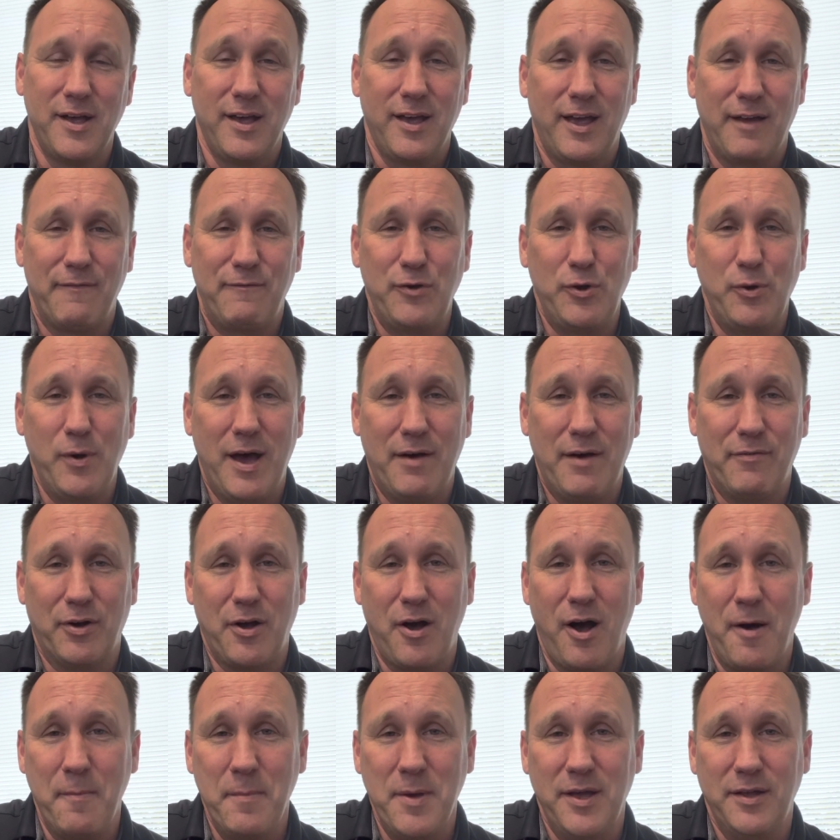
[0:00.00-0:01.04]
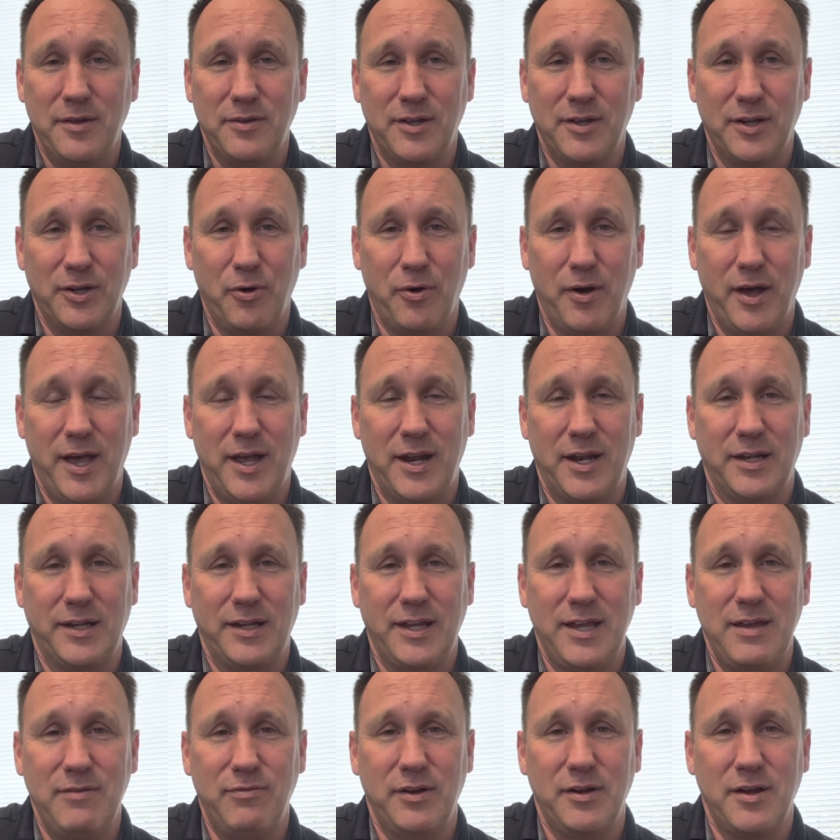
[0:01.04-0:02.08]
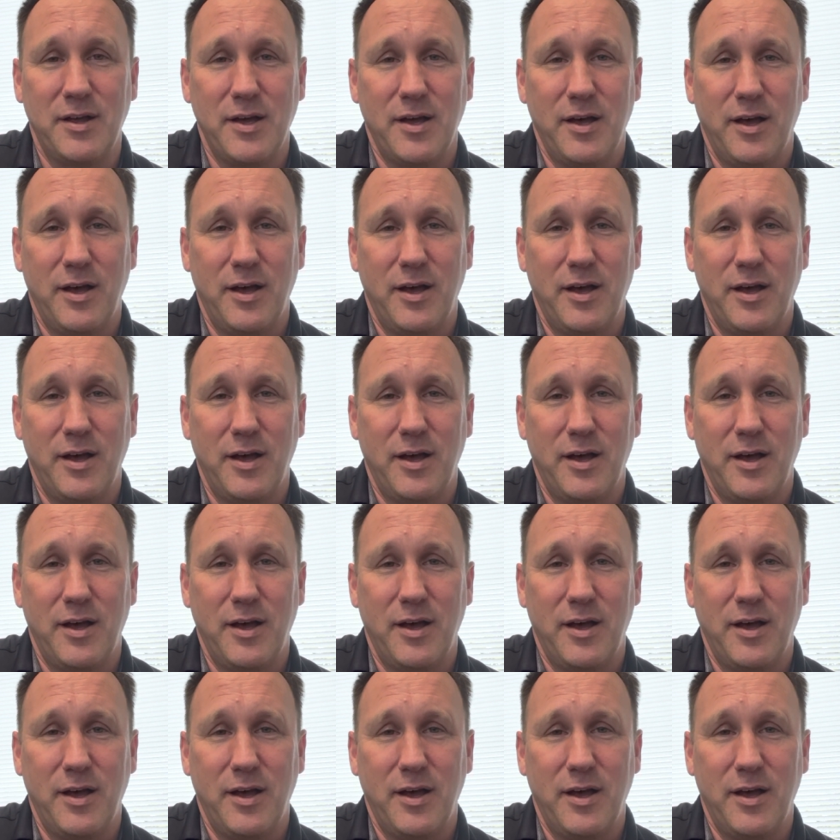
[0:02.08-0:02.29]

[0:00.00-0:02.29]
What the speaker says: If you have a comment, then go ahead and leave it.